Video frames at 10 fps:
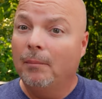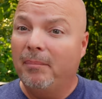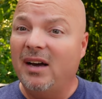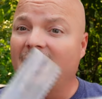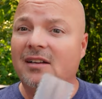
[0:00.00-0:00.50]

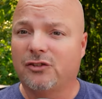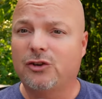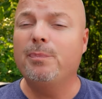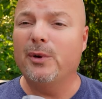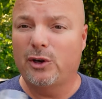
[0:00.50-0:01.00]
but
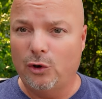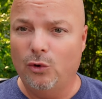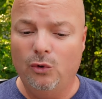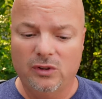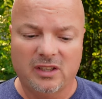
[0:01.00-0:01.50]
super
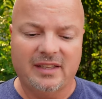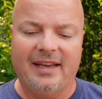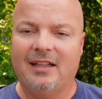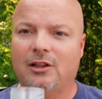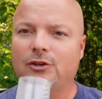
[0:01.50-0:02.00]
cool that
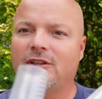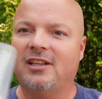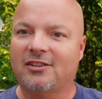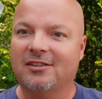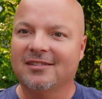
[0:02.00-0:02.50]
they included
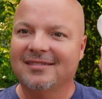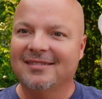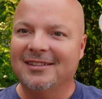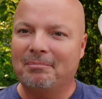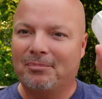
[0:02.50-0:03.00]
this
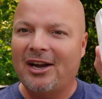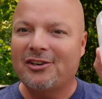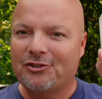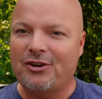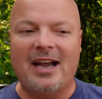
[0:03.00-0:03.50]

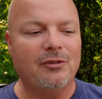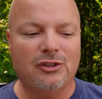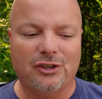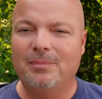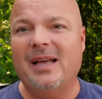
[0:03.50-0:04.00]
brush travel tube.